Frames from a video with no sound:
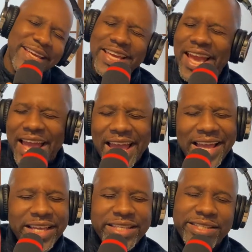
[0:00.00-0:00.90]

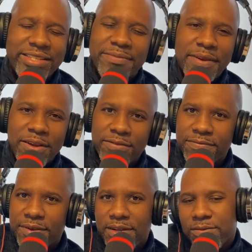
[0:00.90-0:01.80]
Yeah, it's just about
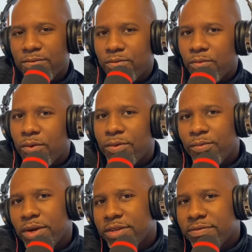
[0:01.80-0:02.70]
fucking.
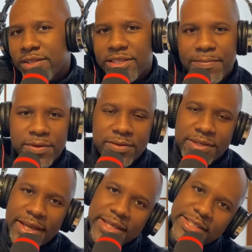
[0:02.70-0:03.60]
One of the typical
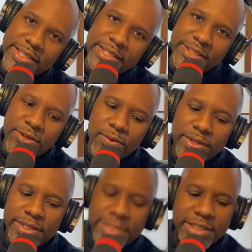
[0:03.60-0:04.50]
dates is
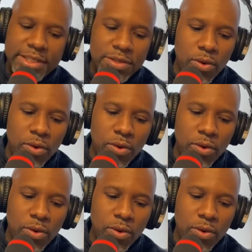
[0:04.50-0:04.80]
going to see.